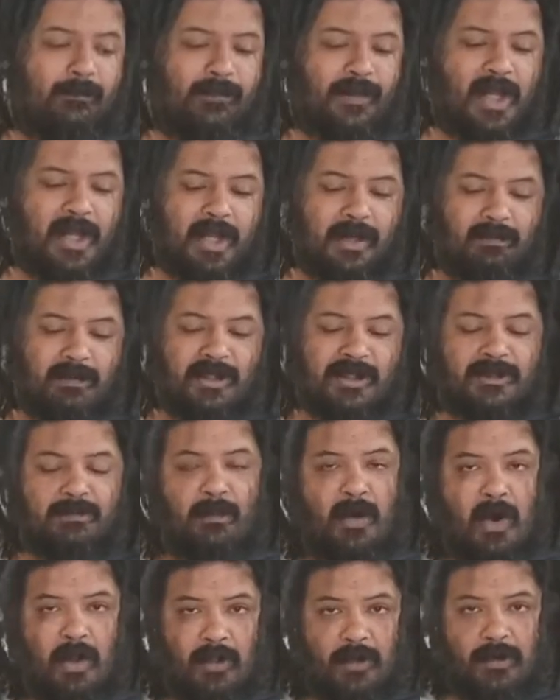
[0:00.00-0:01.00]
They can be
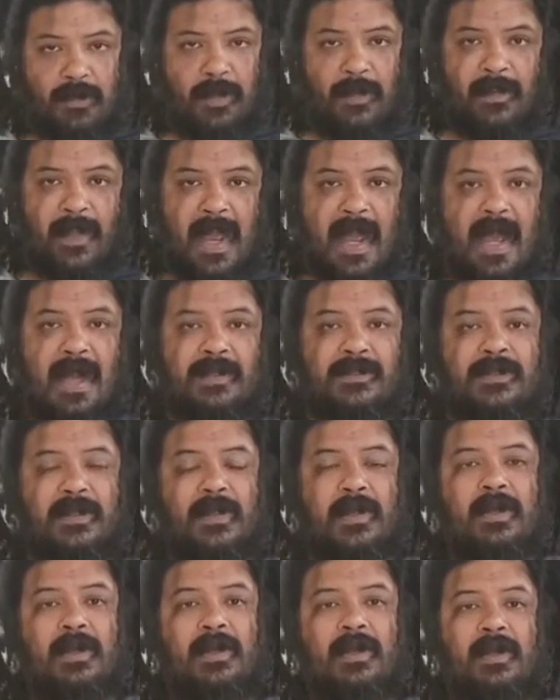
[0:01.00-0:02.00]
smaller than that,
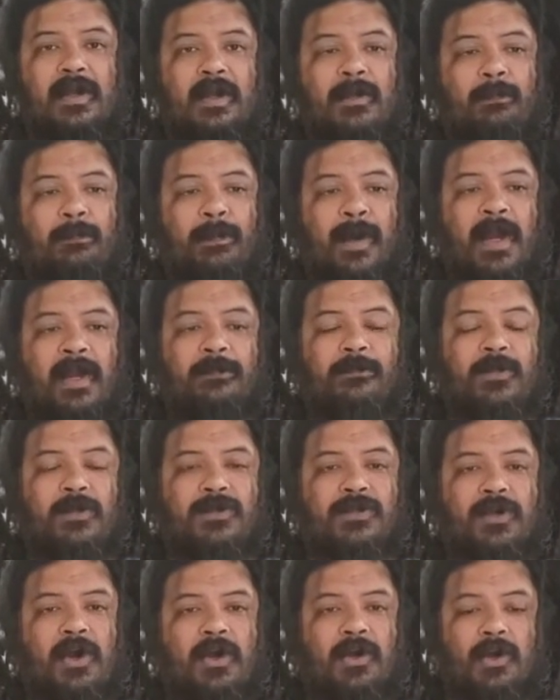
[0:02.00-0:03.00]
but if you
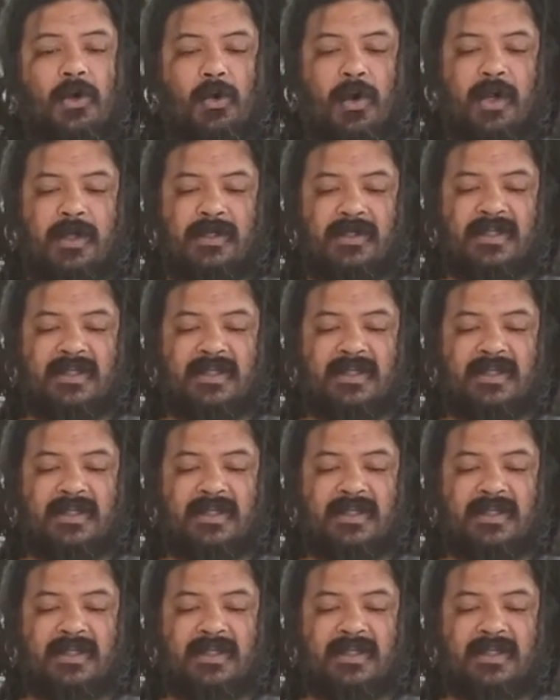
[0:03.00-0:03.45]
start going